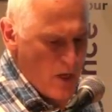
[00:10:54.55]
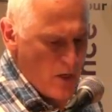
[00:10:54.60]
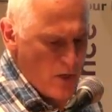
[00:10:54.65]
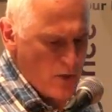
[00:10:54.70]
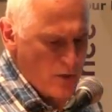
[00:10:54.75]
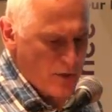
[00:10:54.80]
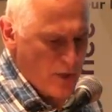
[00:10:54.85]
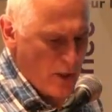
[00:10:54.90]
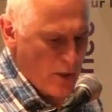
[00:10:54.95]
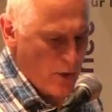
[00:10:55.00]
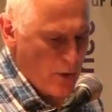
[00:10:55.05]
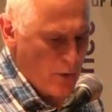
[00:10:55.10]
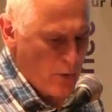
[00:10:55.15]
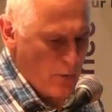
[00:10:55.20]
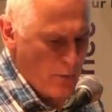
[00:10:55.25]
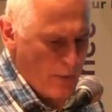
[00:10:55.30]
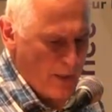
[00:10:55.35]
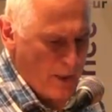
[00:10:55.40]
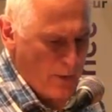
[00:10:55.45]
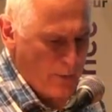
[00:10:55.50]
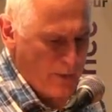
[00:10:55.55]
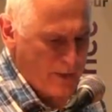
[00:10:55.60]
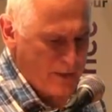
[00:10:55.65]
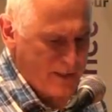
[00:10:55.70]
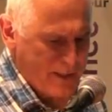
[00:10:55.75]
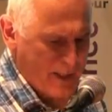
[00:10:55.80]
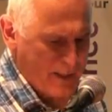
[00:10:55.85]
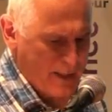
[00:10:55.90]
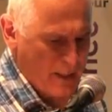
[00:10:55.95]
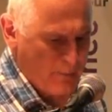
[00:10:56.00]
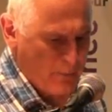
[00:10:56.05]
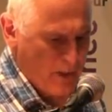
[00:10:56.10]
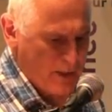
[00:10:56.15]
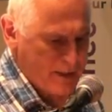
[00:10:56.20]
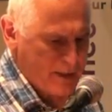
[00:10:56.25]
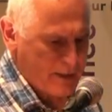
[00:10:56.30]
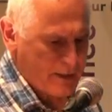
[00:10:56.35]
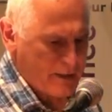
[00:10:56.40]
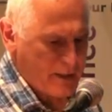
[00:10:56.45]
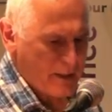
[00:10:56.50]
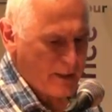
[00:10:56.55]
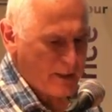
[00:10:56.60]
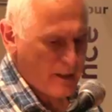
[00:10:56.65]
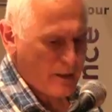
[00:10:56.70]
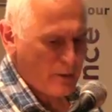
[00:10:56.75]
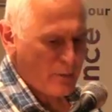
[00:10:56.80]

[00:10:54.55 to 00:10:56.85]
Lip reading: So where do we stand at present?